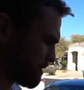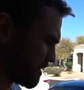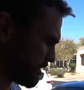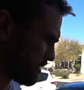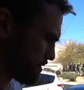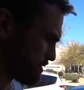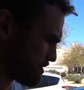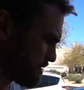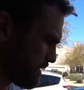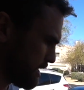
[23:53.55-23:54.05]

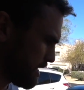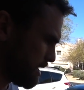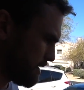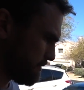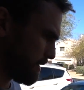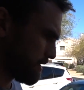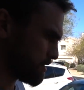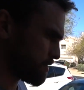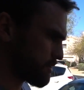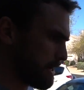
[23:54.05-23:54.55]
because
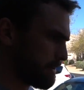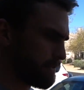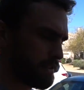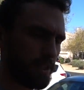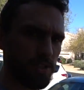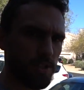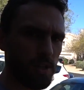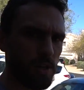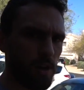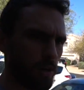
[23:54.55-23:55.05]
if I was driving
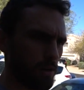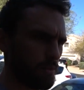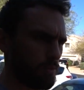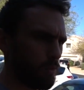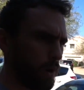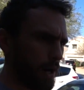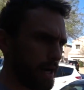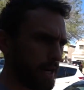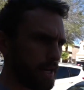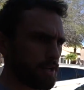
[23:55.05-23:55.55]
this car in
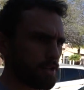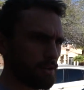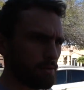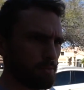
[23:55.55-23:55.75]
white